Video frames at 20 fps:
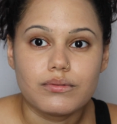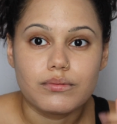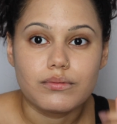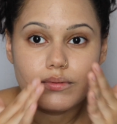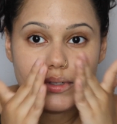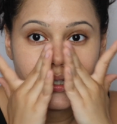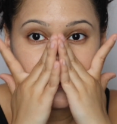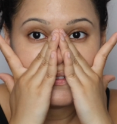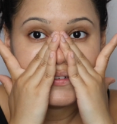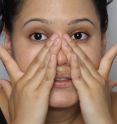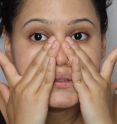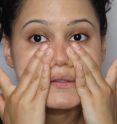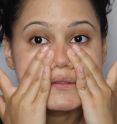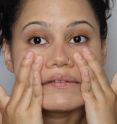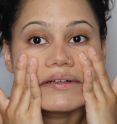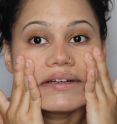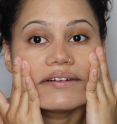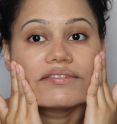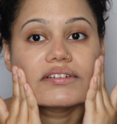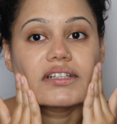well, first of
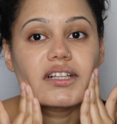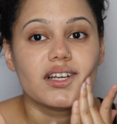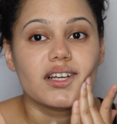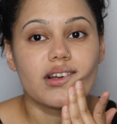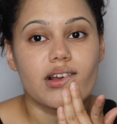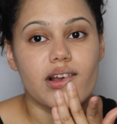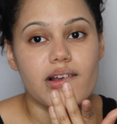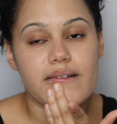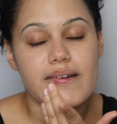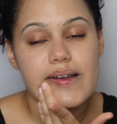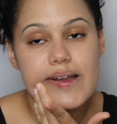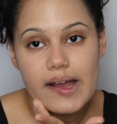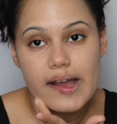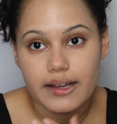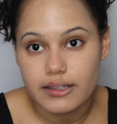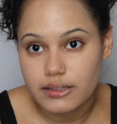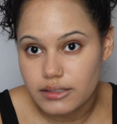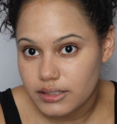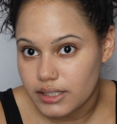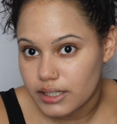all, I feel like
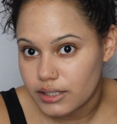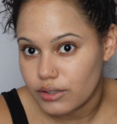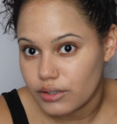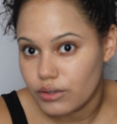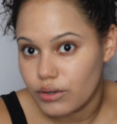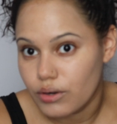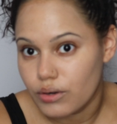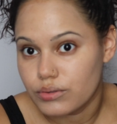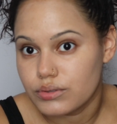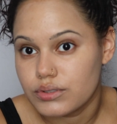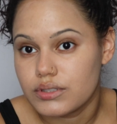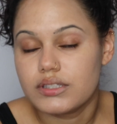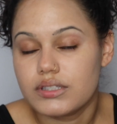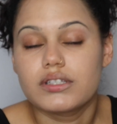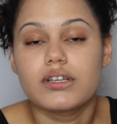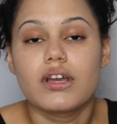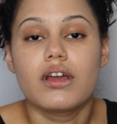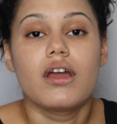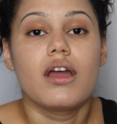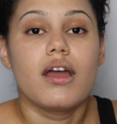I look like a
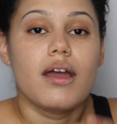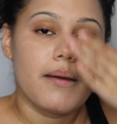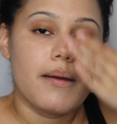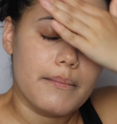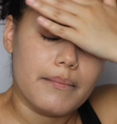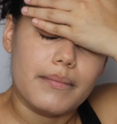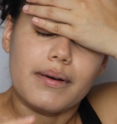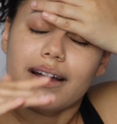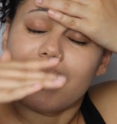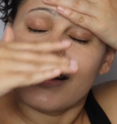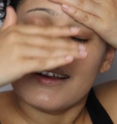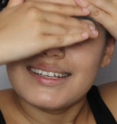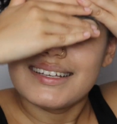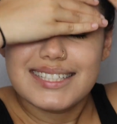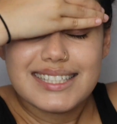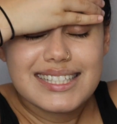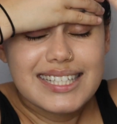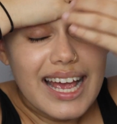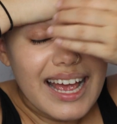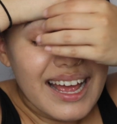ghost, but
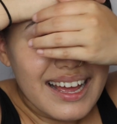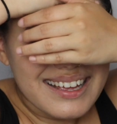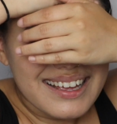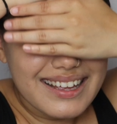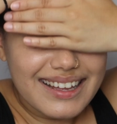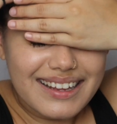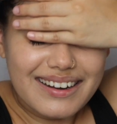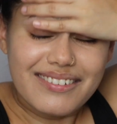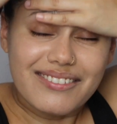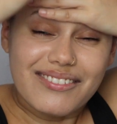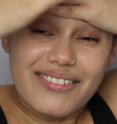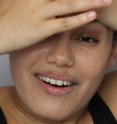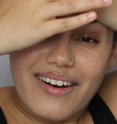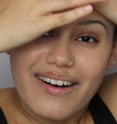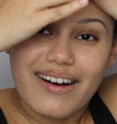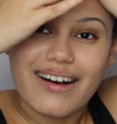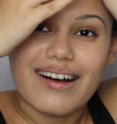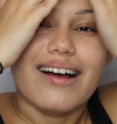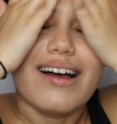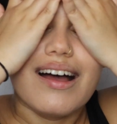second of
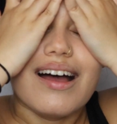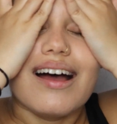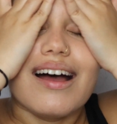all,